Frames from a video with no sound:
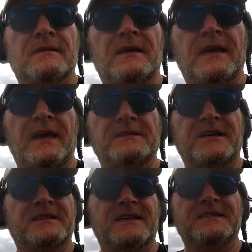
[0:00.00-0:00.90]
Hey, hey,
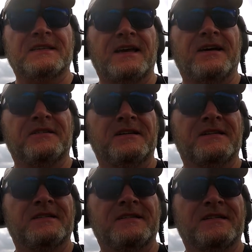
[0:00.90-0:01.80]
check this out.
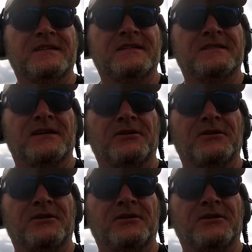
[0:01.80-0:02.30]
Not